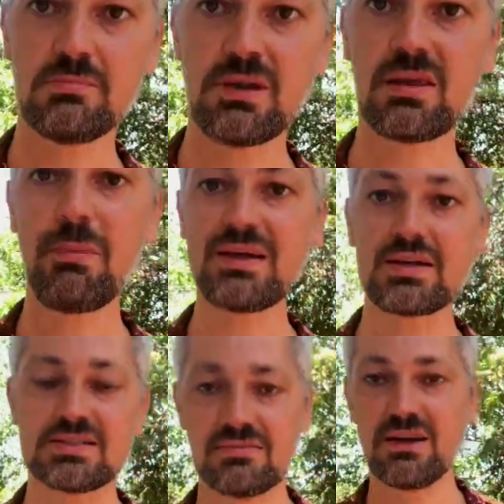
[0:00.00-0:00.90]

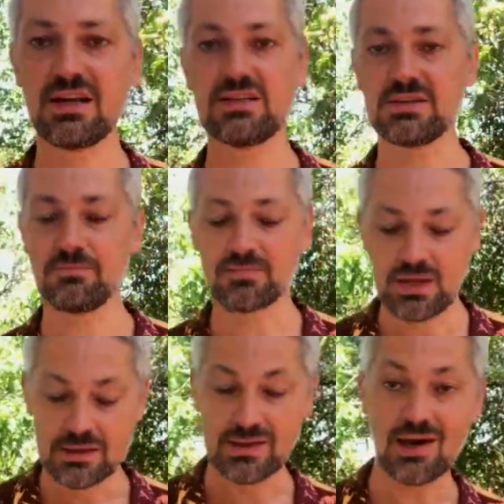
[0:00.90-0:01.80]
Mathematics, very easy.
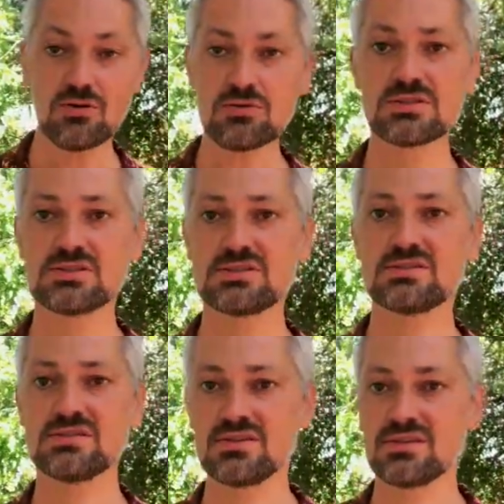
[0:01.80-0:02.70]
Now,
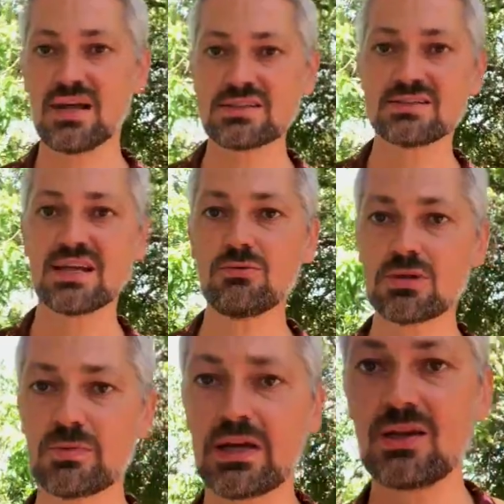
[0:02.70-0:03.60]
next thing
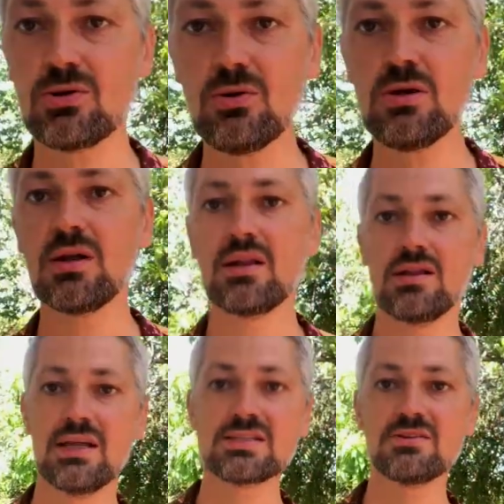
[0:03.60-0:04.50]
what we can do,
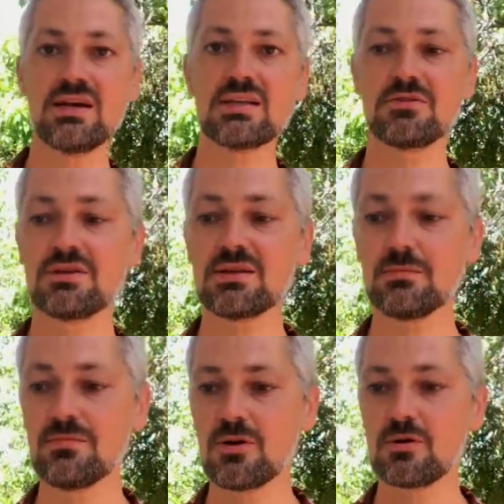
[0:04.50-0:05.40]
let's create a
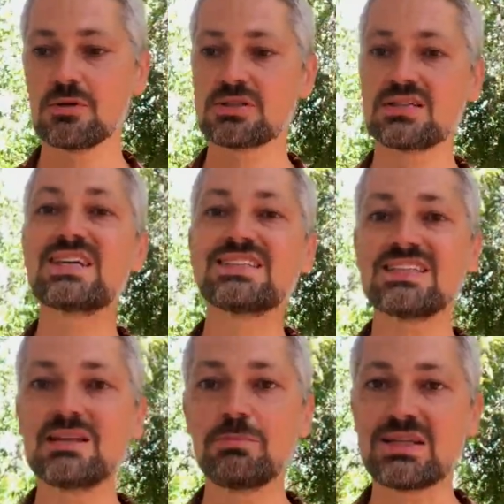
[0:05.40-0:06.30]
rhythm with
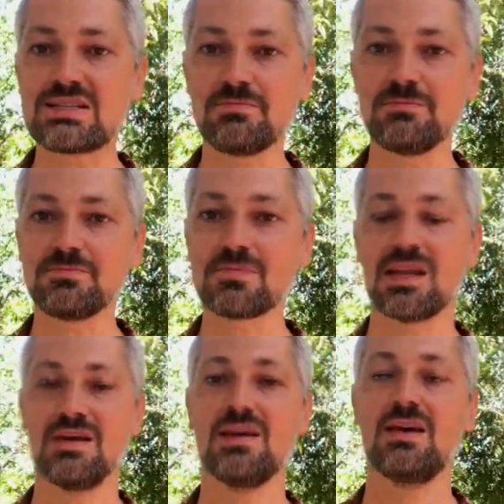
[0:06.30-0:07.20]
16 beats.
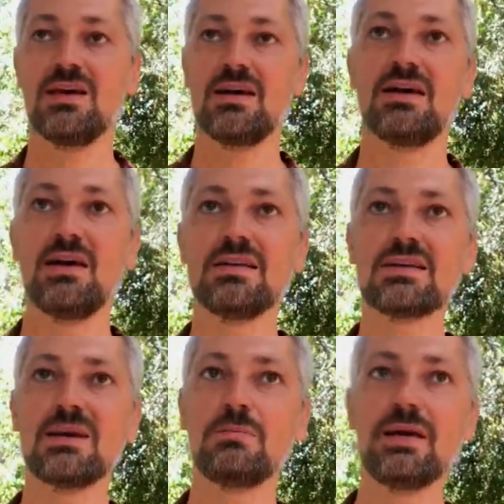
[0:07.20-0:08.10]
It
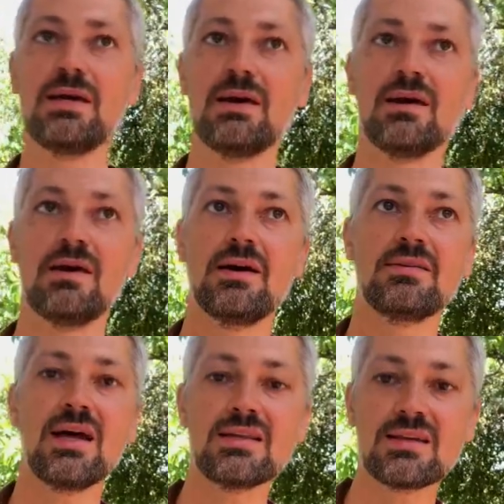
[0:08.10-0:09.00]
can be
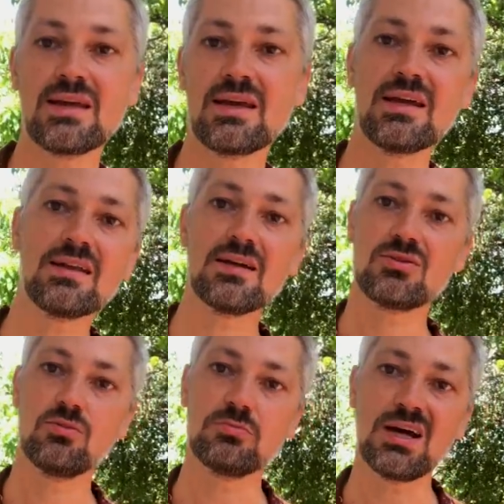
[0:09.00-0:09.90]
dati gina
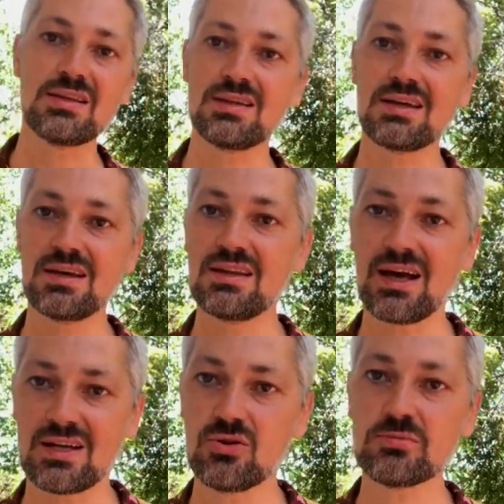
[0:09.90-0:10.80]
dum, dati
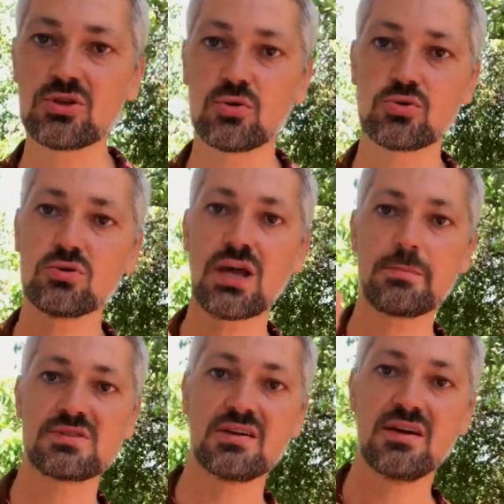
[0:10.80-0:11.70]
gina dum, so 2
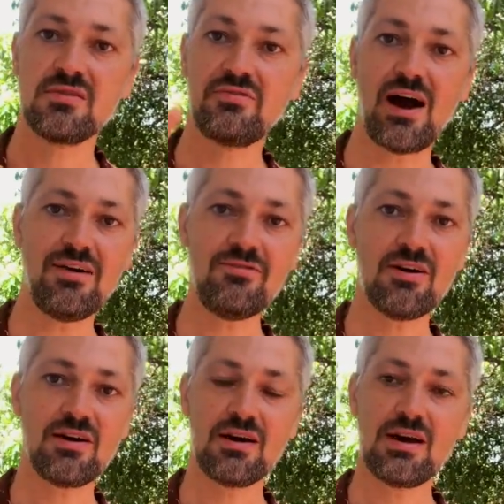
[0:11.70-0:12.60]
times 5,
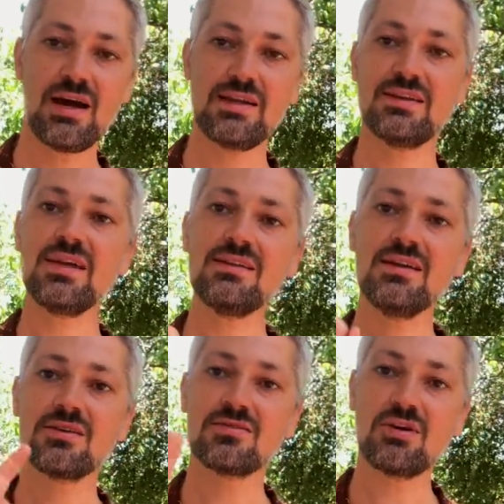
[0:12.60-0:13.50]
and then
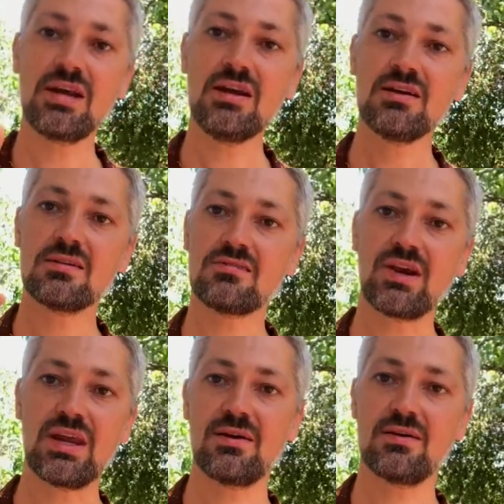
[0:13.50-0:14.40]
3, 3.